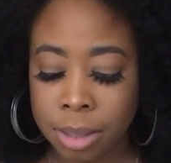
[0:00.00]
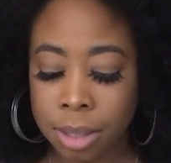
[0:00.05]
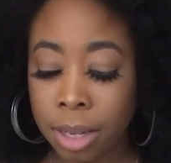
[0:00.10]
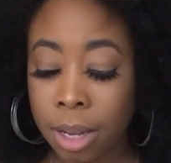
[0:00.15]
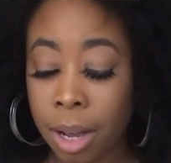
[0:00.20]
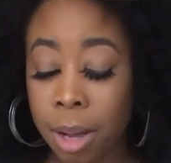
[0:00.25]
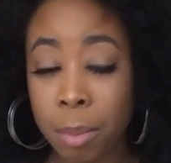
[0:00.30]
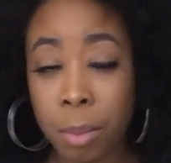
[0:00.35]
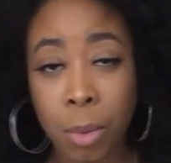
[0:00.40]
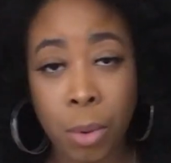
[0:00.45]

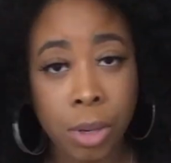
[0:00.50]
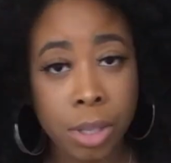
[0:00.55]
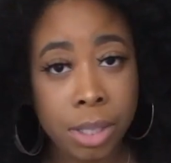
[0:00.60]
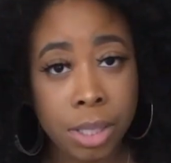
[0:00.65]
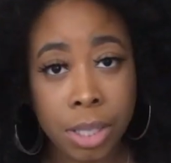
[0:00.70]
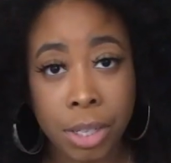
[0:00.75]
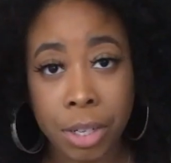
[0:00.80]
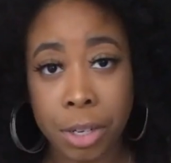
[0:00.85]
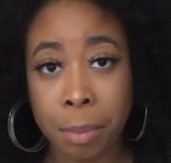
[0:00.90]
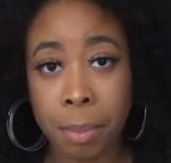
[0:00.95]
come more
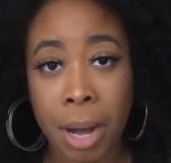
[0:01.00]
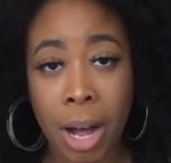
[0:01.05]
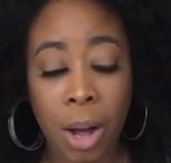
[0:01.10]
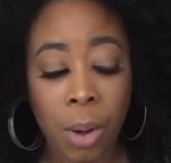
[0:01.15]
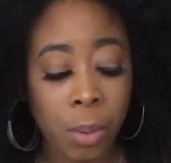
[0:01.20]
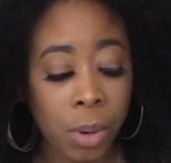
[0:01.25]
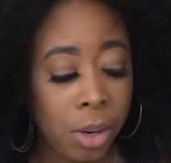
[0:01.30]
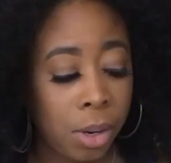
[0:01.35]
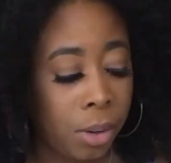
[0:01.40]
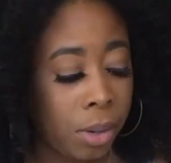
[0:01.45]
into your
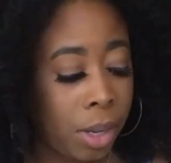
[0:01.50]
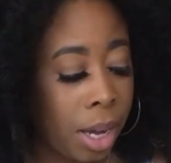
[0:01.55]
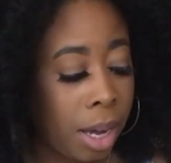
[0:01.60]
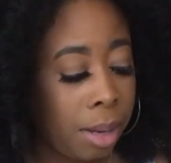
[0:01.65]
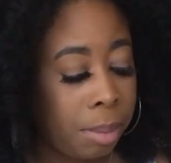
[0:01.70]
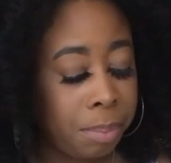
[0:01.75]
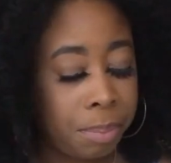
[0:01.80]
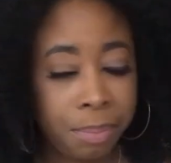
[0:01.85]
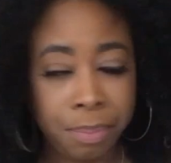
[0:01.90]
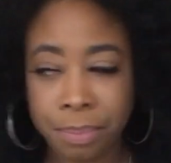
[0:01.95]
power.
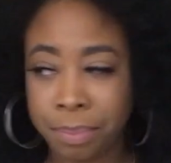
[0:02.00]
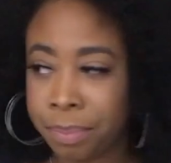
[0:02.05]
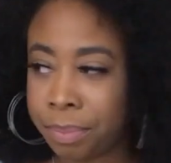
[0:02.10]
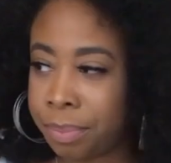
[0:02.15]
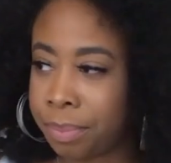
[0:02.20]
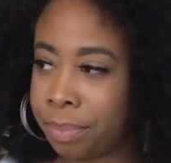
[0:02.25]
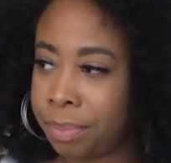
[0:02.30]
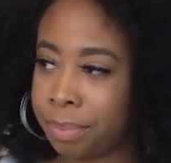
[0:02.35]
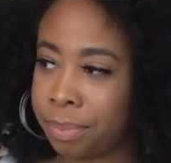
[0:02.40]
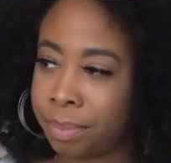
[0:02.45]
Okay,
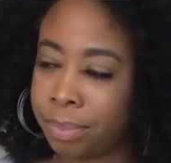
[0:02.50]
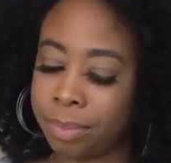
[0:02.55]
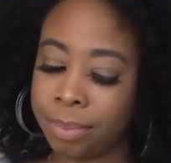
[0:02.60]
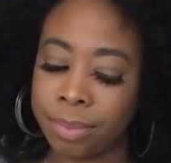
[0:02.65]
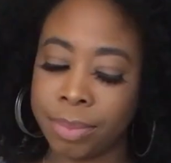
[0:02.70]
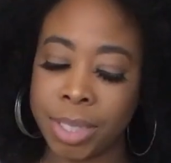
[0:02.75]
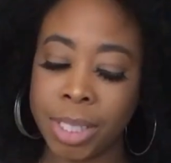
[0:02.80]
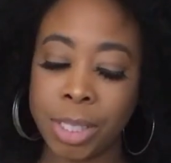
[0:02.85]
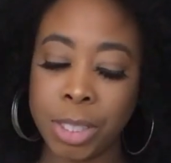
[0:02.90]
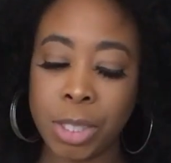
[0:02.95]

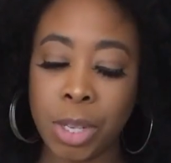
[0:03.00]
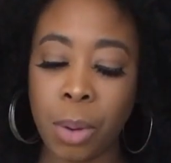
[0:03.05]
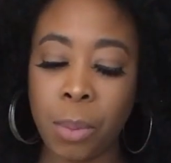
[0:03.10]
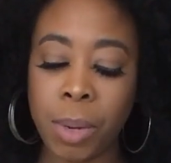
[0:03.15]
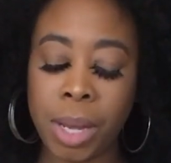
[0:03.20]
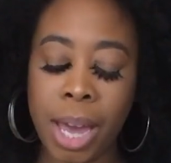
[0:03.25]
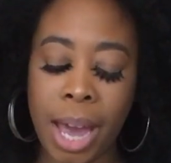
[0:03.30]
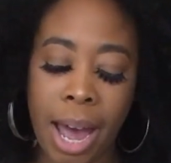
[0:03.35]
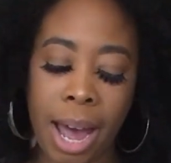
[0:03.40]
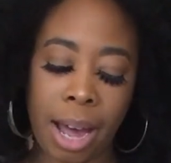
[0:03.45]
so
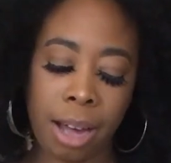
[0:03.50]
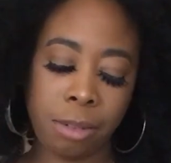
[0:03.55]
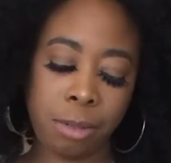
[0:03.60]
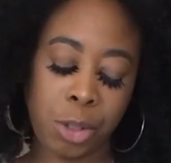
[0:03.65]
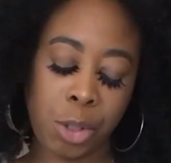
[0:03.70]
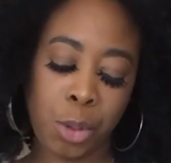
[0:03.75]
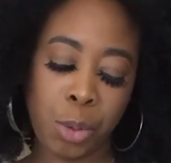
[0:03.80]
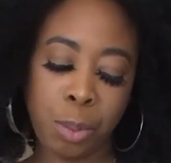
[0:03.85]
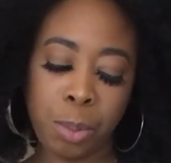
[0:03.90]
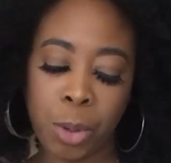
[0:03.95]
we have
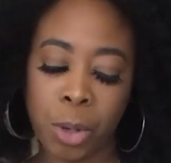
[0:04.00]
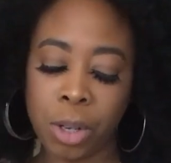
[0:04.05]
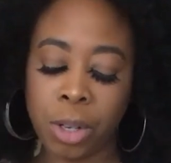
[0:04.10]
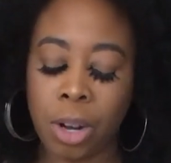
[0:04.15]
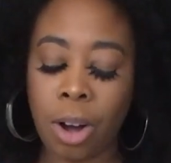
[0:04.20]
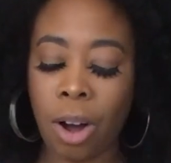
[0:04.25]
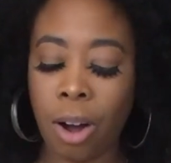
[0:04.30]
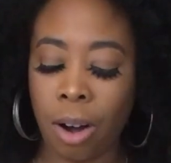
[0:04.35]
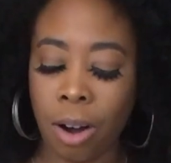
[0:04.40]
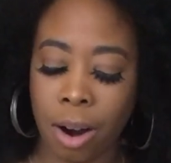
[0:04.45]
two more
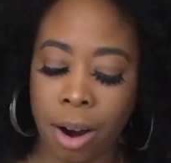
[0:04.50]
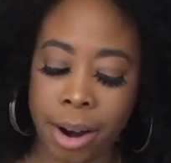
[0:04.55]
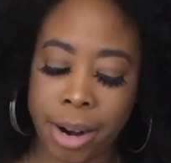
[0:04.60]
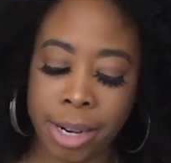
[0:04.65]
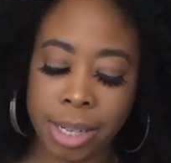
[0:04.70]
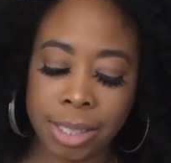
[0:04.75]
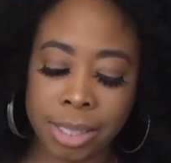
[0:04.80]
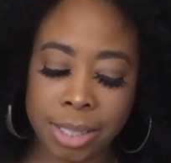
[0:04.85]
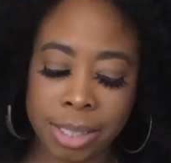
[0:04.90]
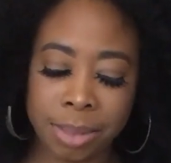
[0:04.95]

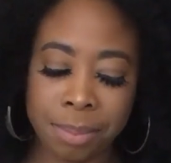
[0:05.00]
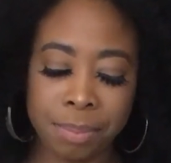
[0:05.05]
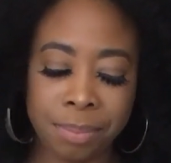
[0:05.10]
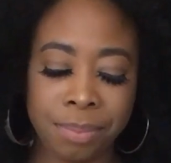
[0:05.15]
cards.